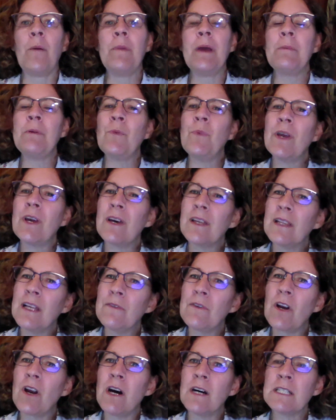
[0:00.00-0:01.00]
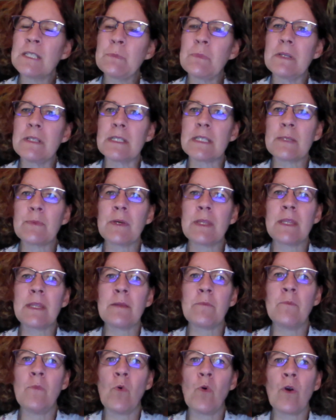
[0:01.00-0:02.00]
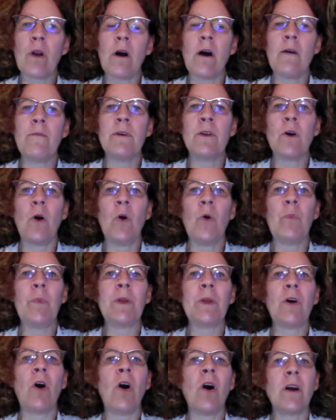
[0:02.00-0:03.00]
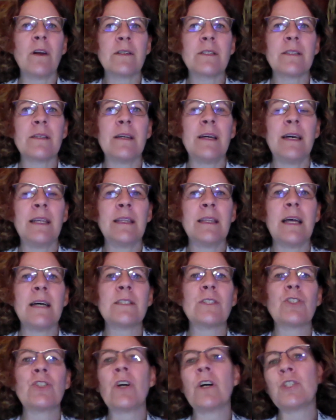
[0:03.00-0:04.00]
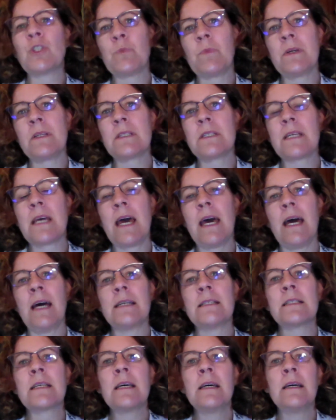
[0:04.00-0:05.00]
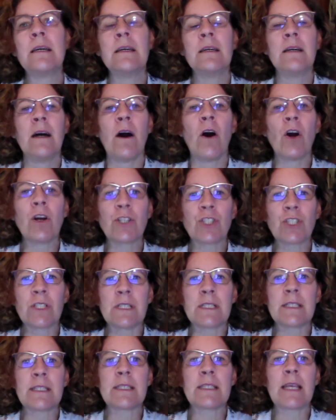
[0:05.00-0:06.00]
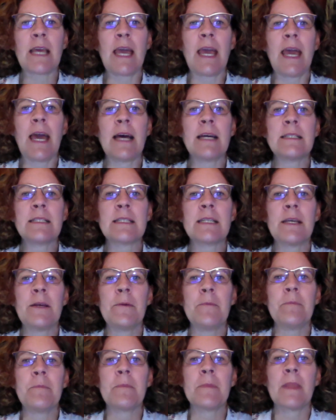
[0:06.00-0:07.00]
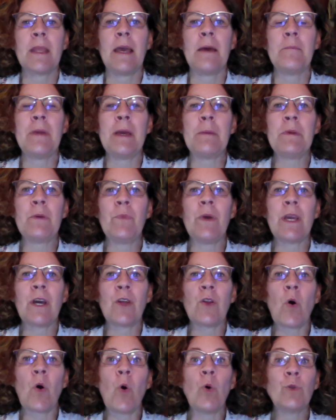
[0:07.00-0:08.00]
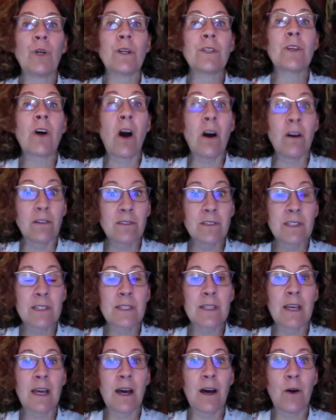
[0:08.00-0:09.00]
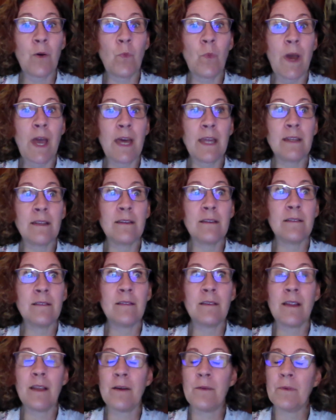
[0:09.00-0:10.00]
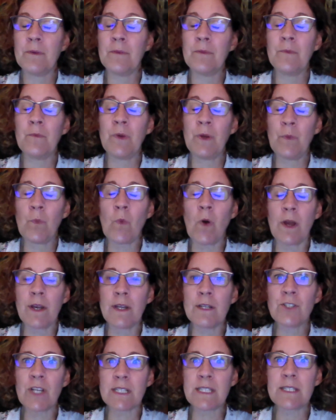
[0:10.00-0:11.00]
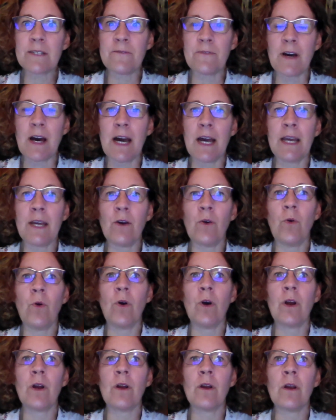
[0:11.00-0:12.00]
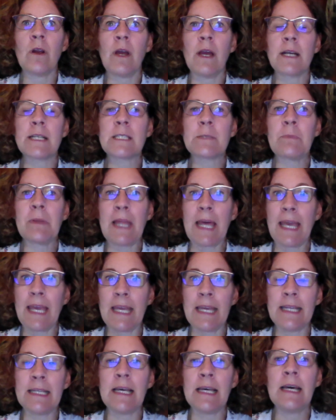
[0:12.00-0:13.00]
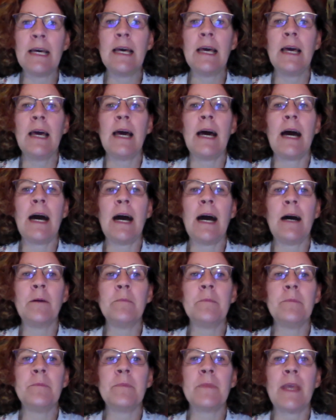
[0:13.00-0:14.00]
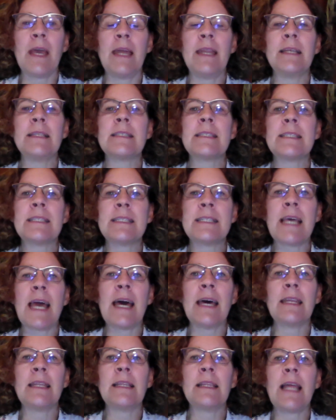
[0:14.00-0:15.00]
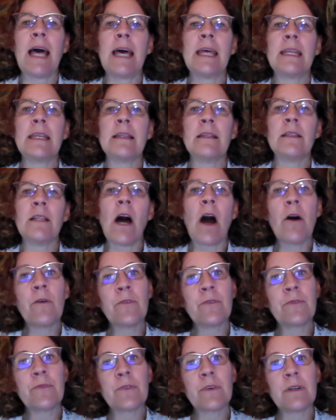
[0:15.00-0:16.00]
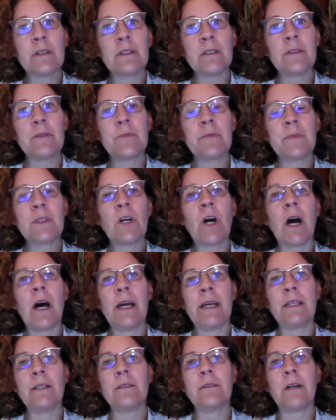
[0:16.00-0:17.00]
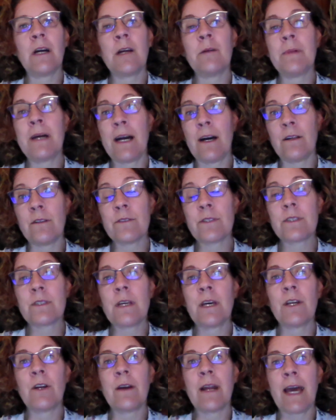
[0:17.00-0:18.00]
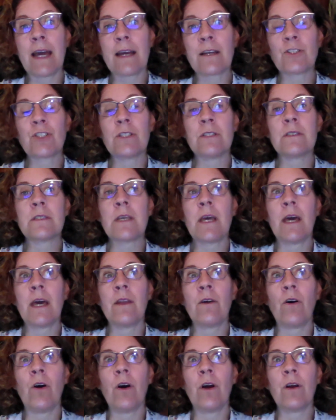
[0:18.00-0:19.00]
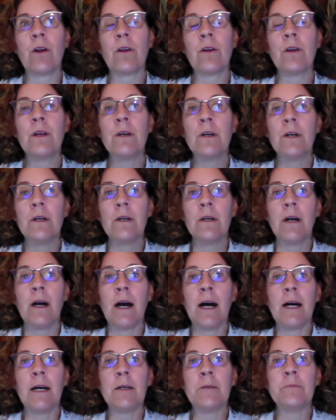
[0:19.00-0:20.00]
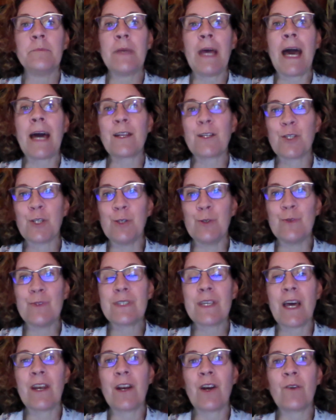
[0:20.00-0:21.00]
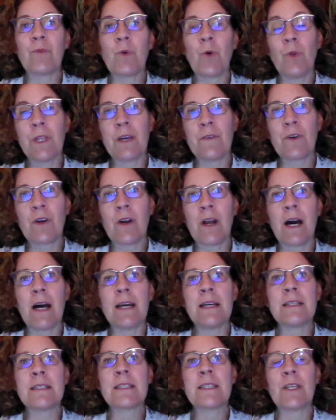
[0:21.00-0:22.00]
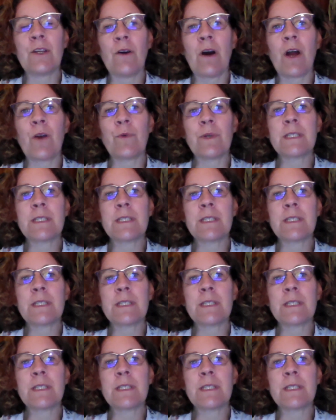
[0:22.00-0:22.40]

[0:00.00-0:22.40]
Maybe we could love our husbands with more of an open heart and less judgment and harshness. And maybe we could hold our tongues uh, when we want to justify or explain um, and instead let love guide our mouths and our actions and our um, attitudes and our rolling of our eyes, you know, our